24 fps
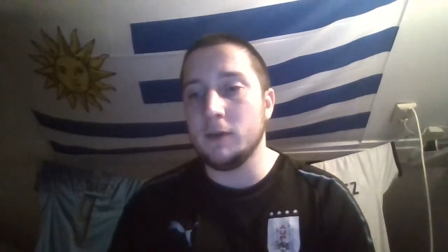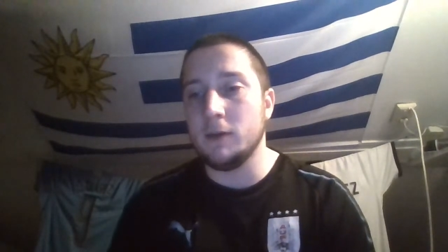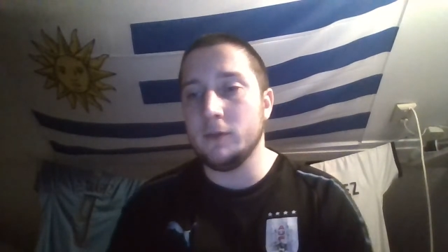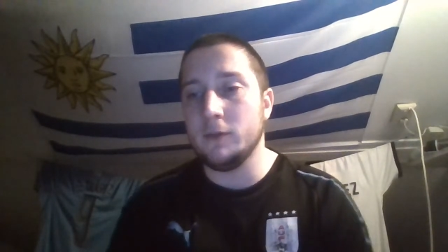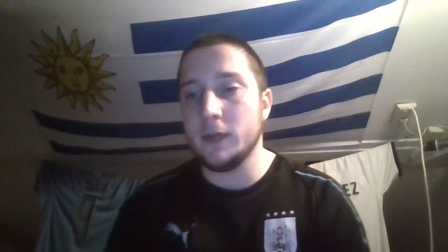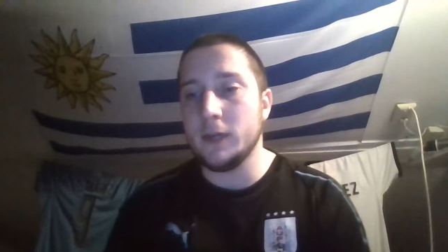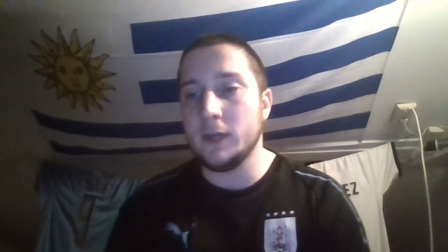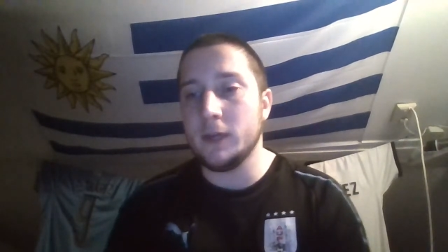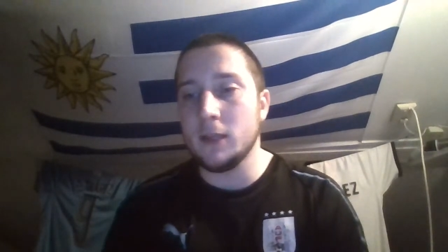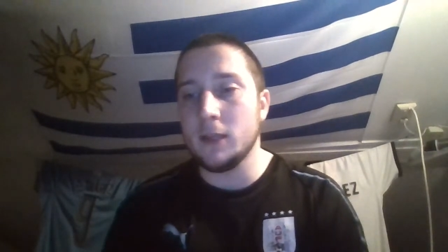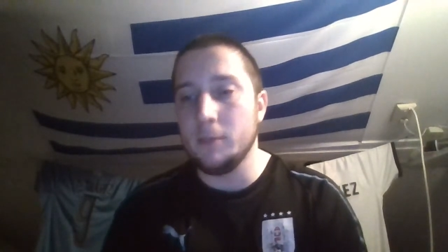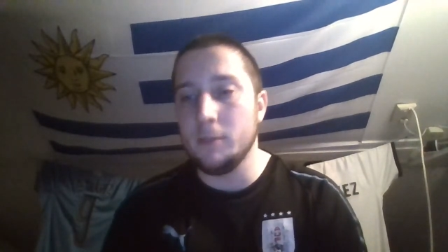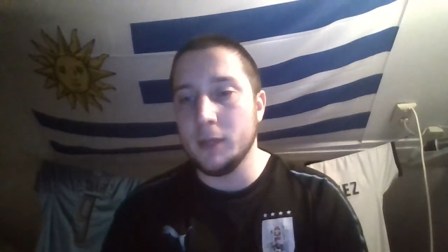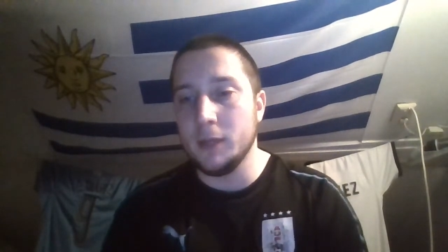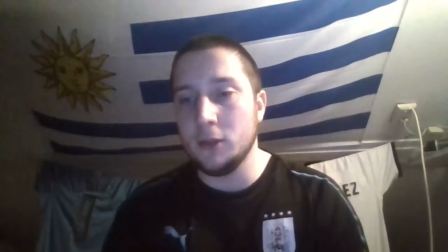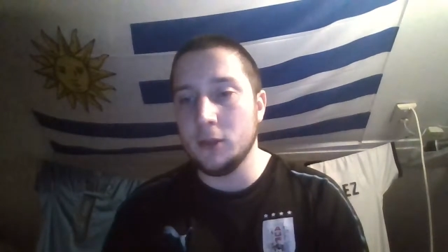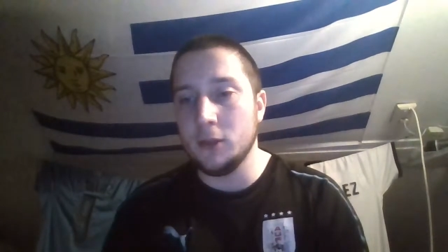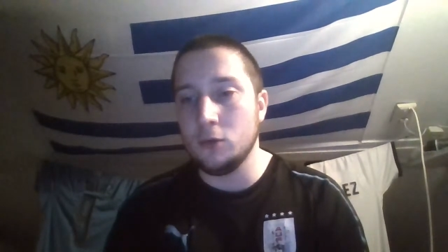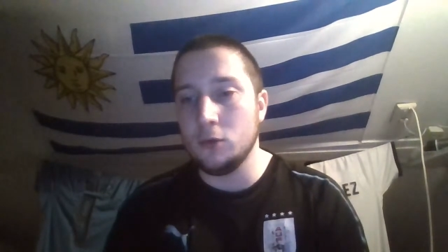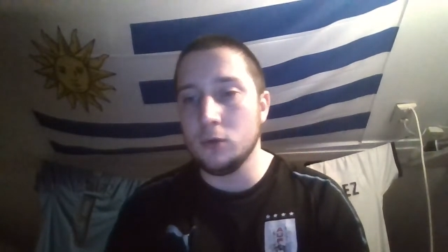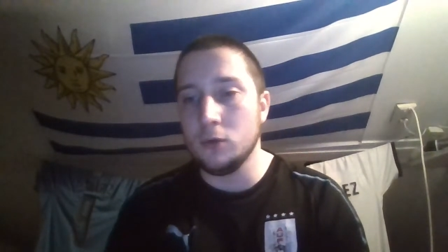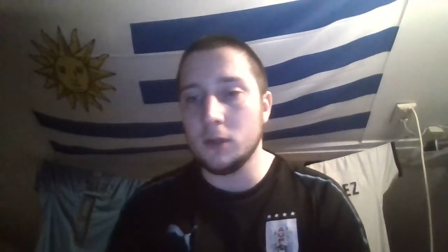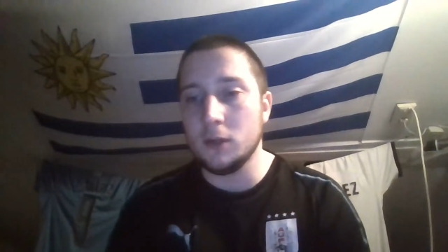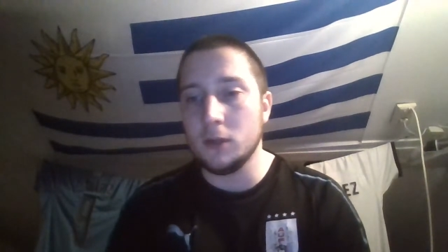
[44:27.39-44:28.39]
Valverde,
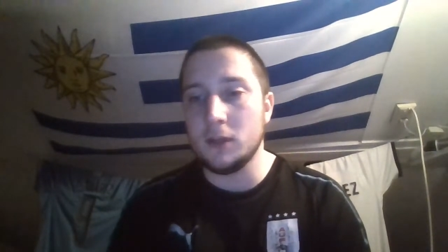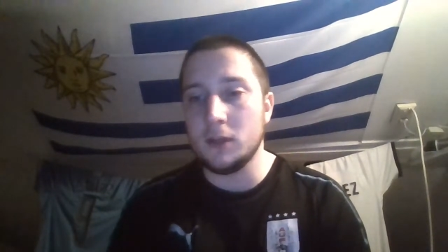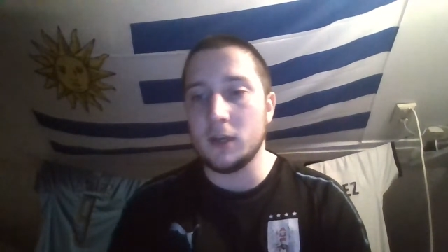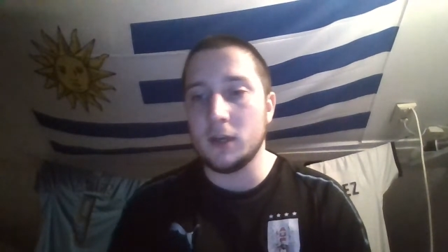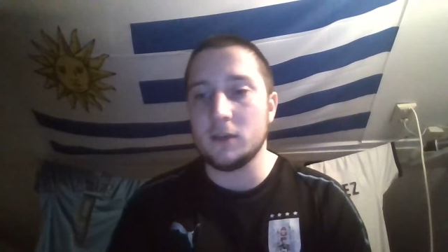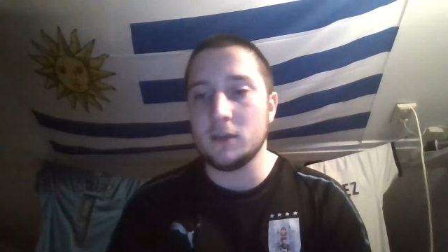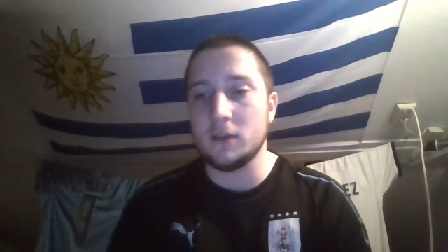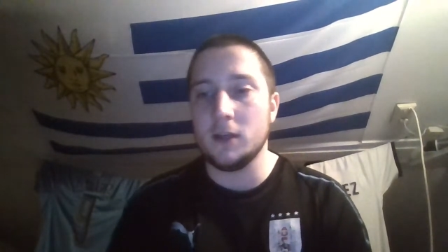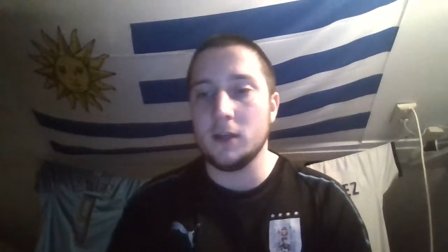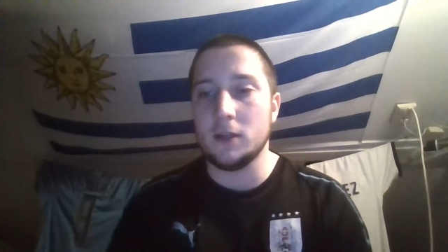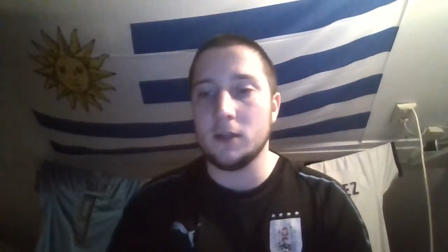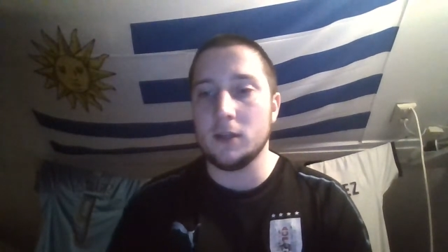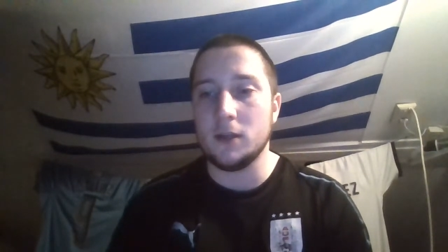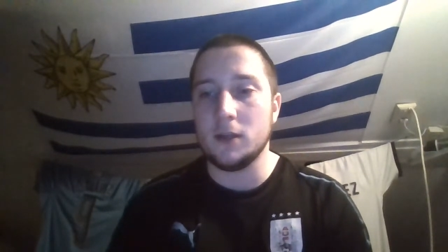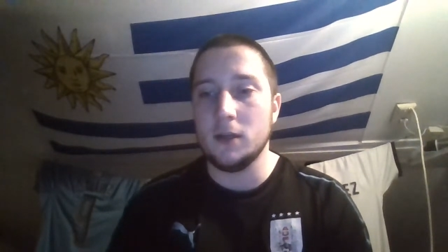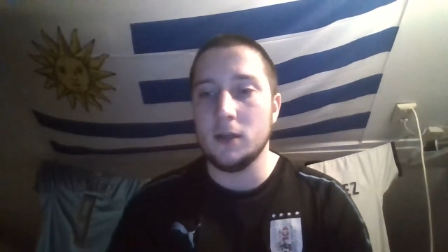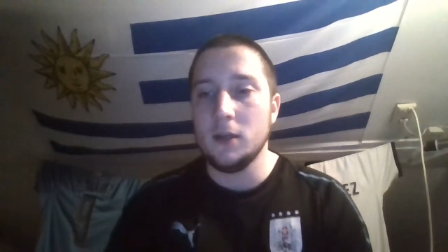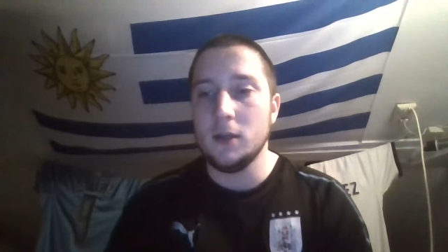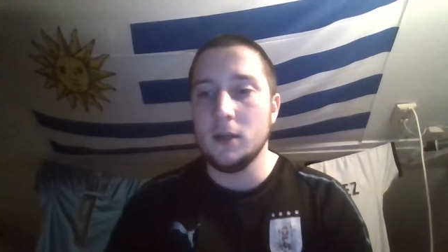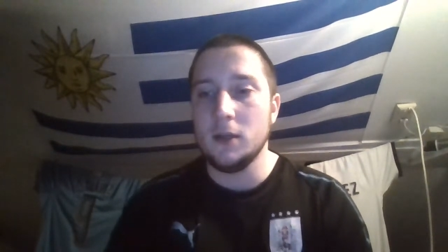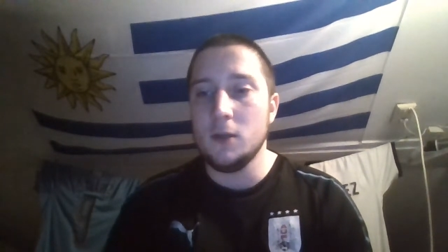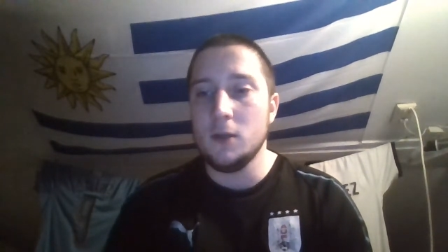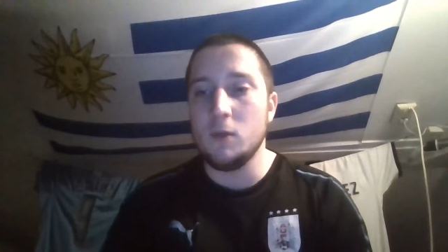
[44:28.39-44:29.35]
Bentancur, and Rasqueta.